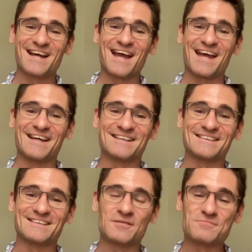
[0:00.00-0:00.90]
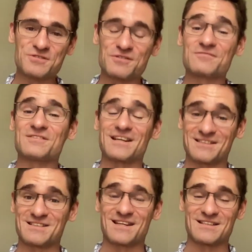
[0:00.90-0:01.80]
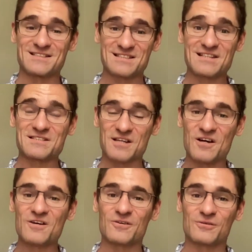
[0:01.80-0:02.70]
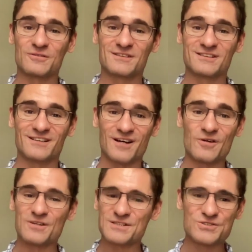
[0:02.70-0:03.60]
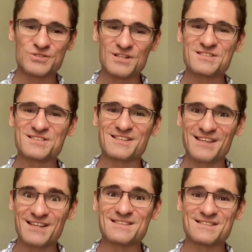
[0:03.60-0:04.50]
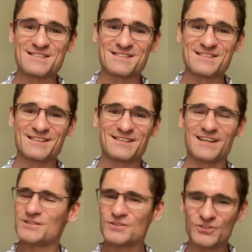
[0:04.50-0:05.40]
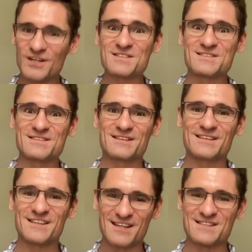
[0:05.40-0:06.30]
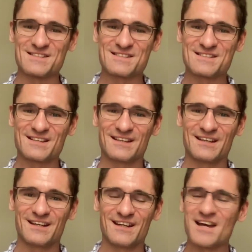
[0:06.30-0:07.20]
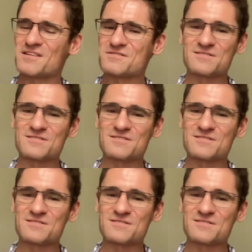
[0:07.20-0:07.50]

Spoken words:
and observe it, and sense, oh, it just is. It just is. And there's a